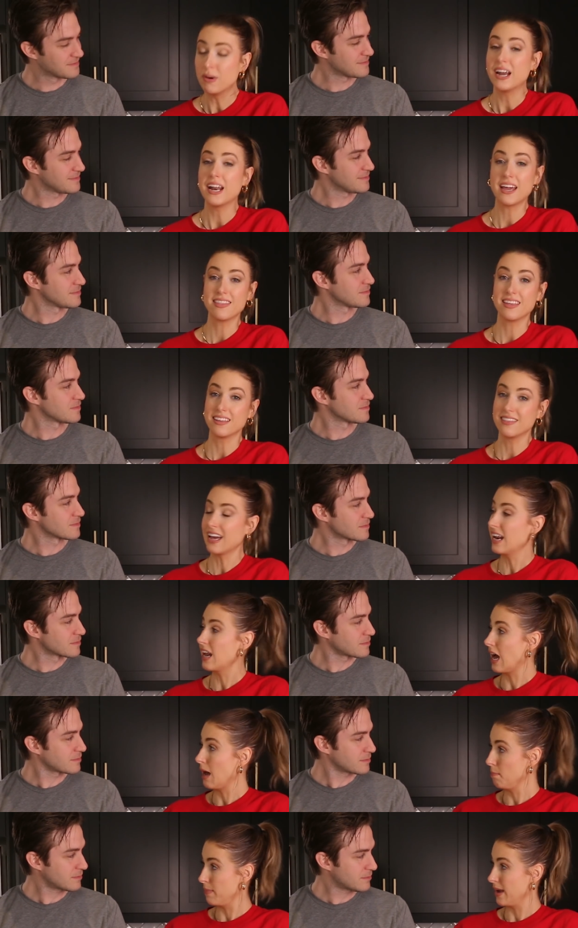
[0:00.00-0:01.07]
Speaker 1: But I think that
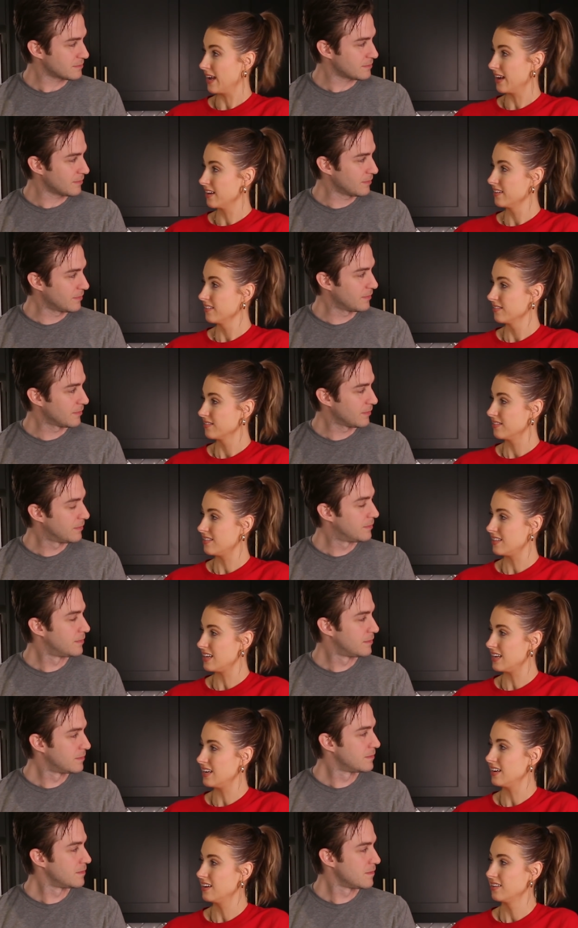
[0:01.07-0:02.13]
upping
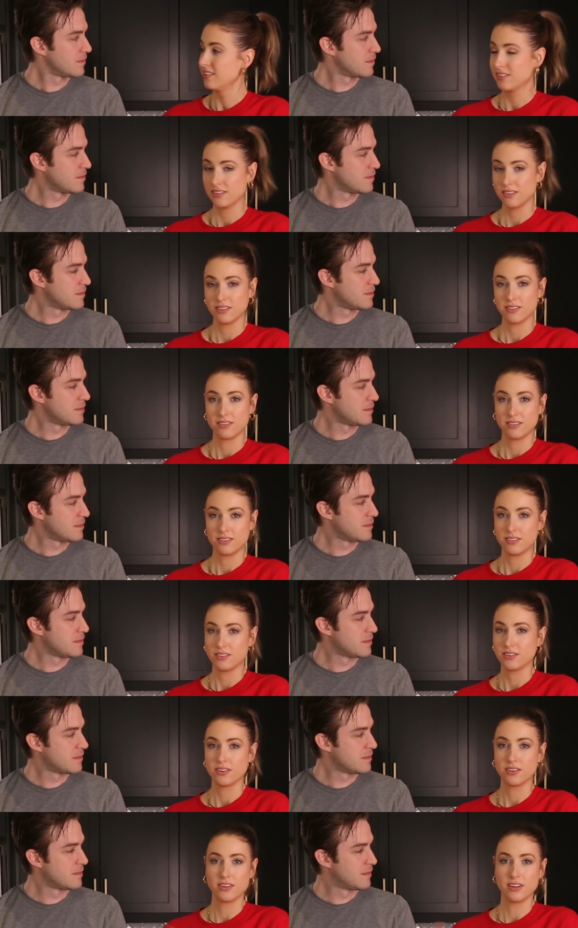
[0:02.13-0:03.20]
the
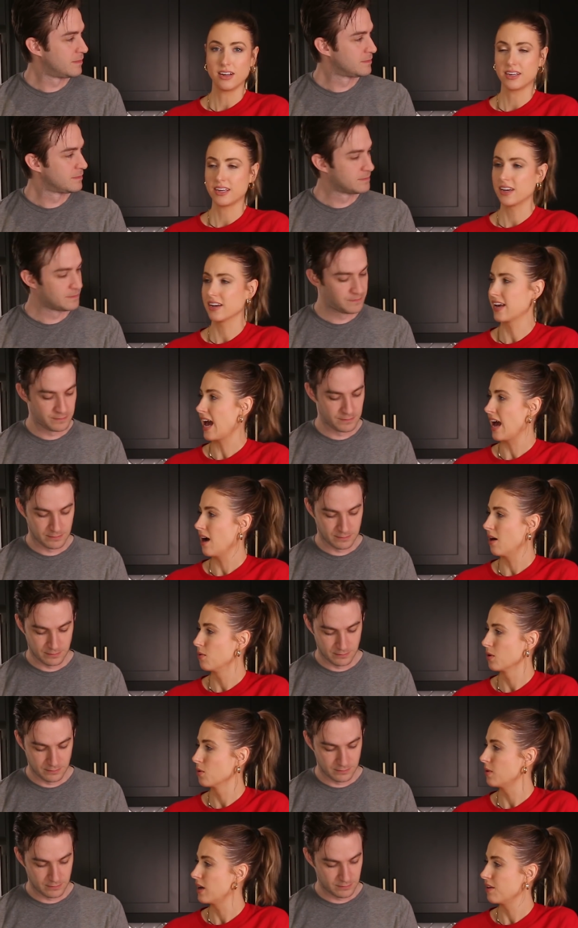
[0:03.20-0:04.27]
uh, cacao
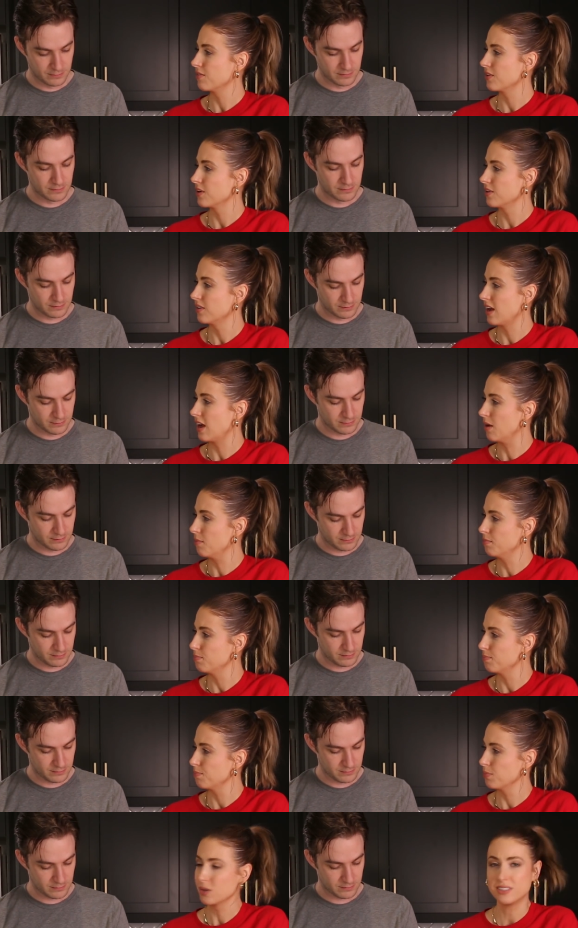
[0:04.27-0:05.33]
or whatever um,
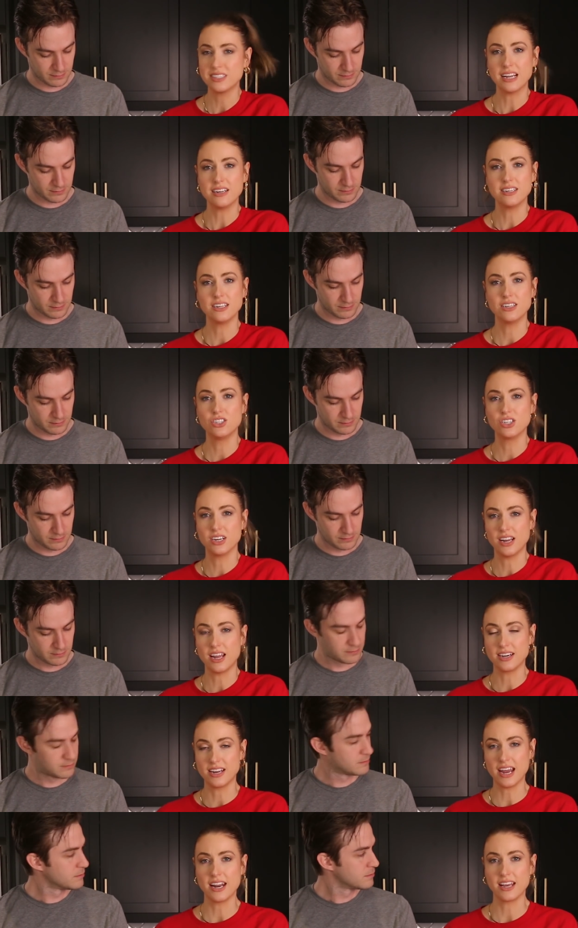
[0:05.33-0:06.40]
percentage and,
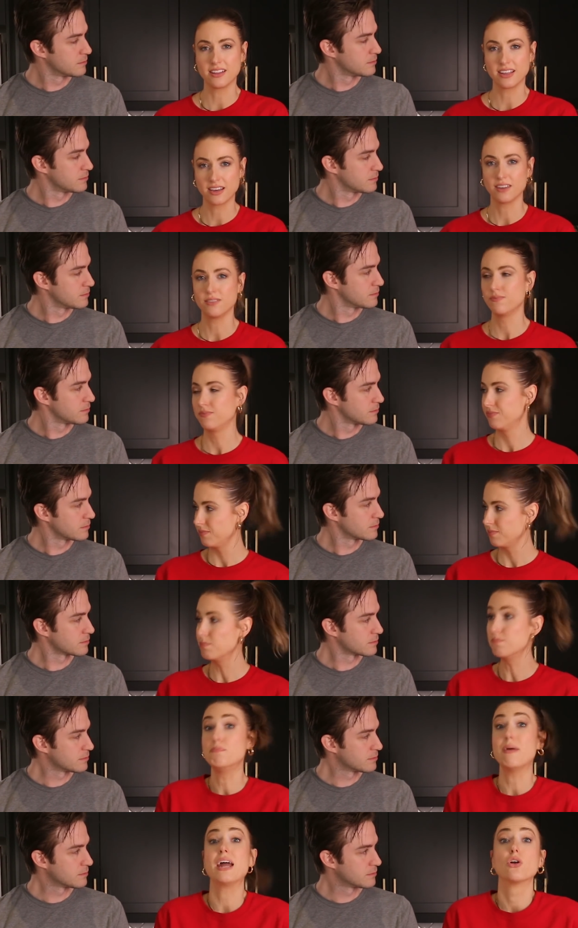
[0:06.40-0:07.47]
and getting like a
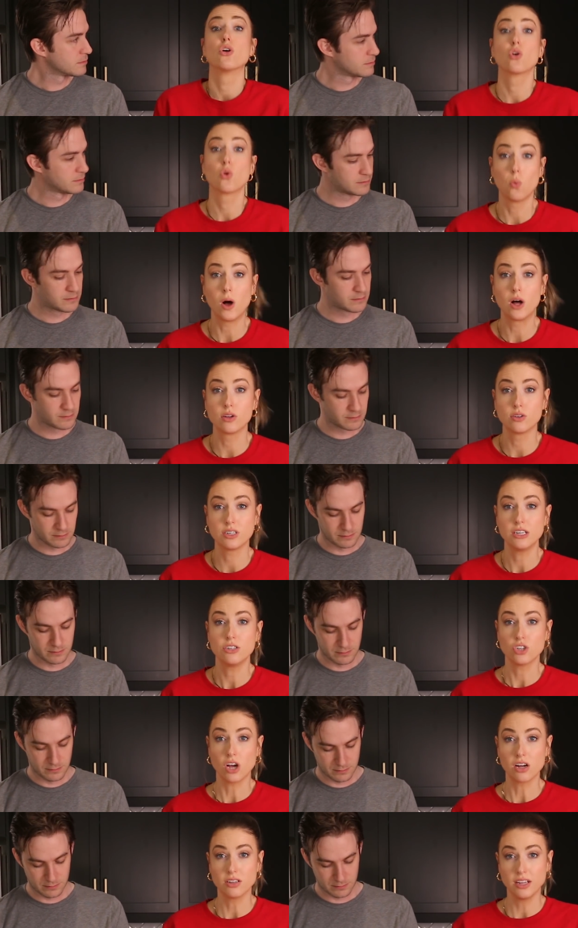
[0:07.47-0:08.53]
better quality
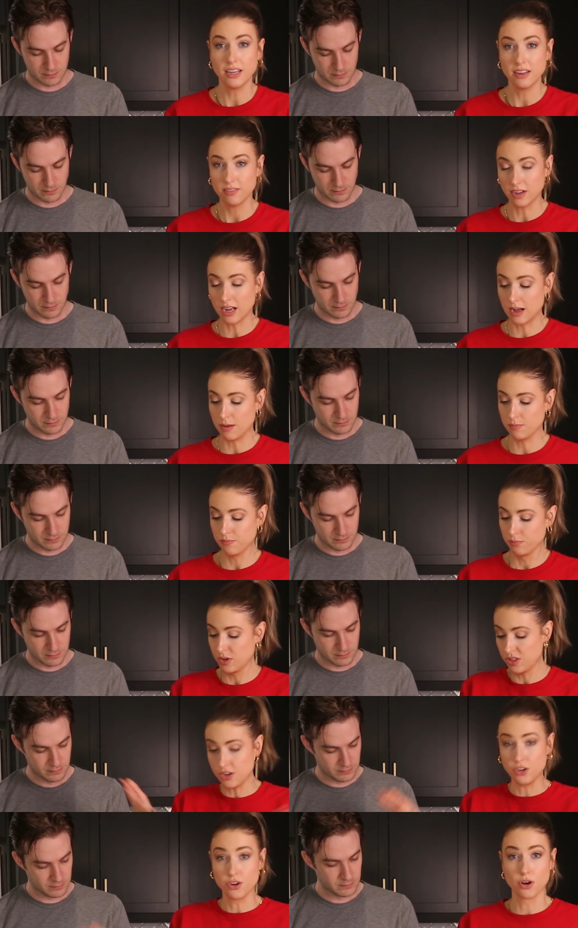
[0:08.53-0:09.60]
chocolate um,
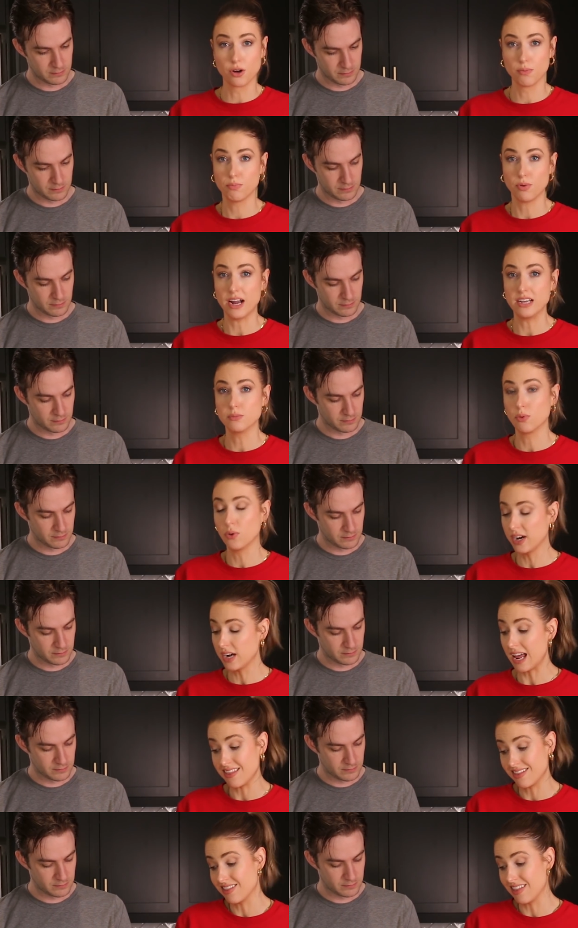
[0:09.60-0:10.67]
within your price point,
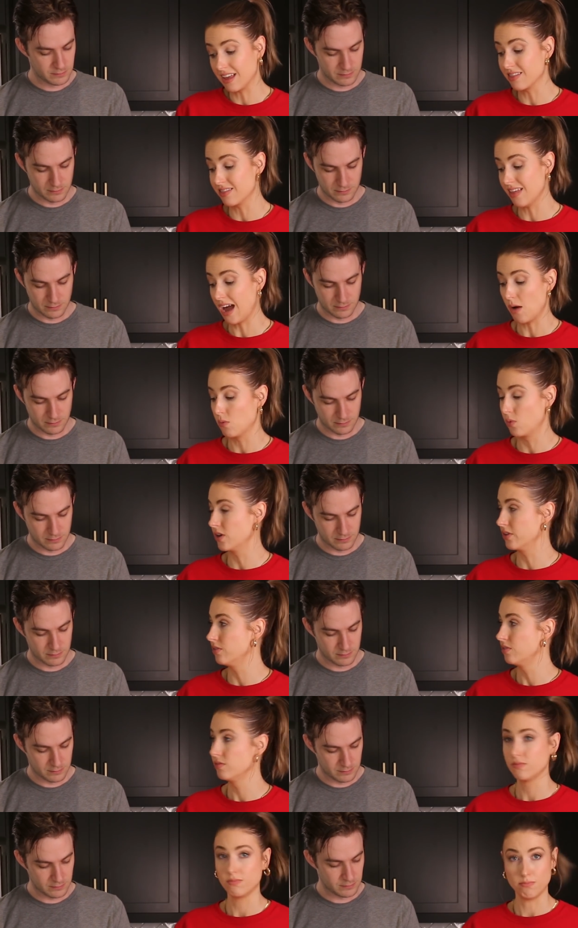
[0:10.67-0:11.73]
I think that would
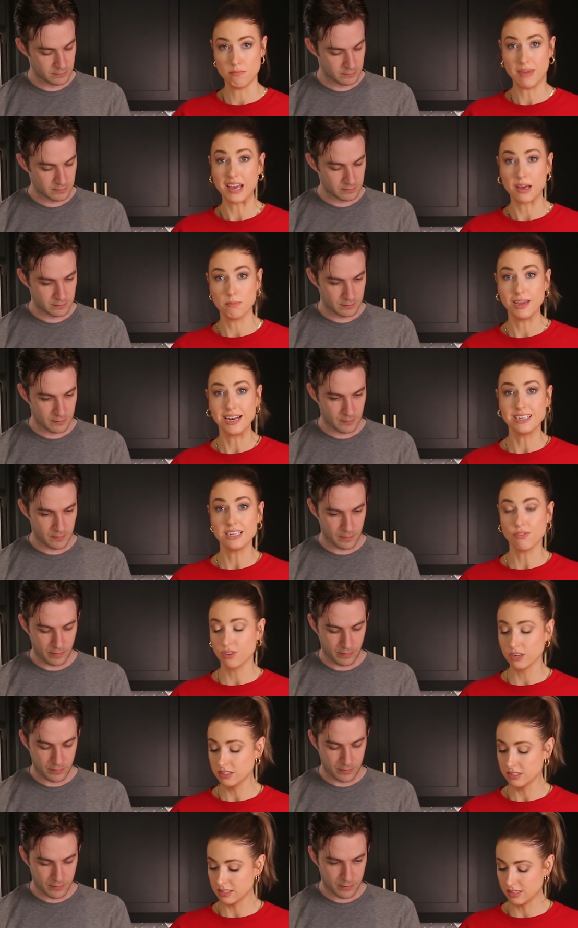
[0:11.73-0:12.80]
make a big
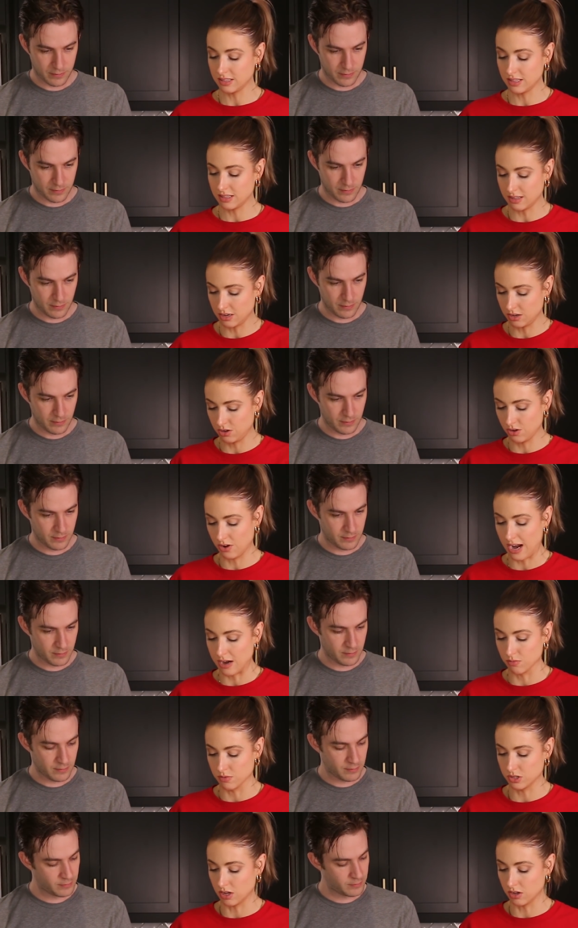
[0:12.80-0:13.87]
difference in, in your
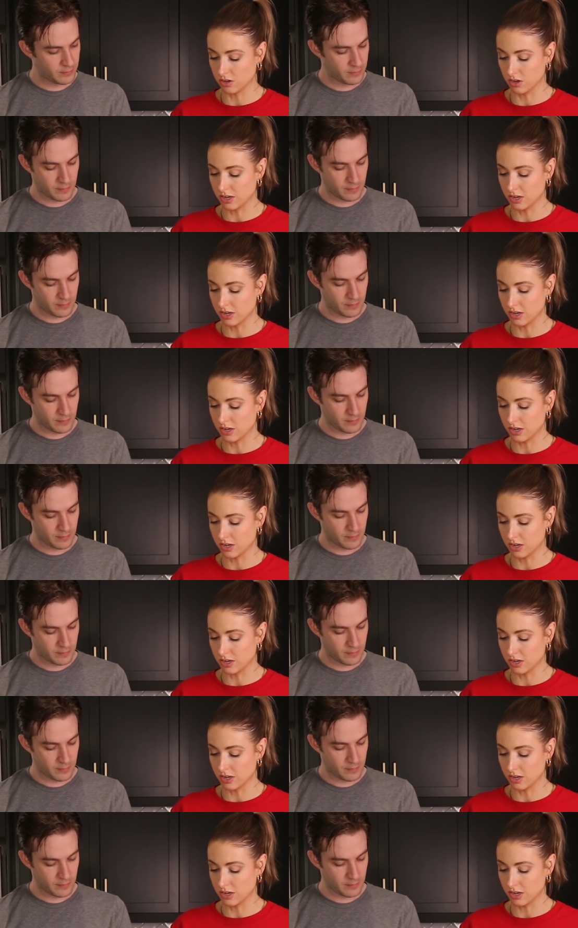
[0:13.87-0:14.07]
end result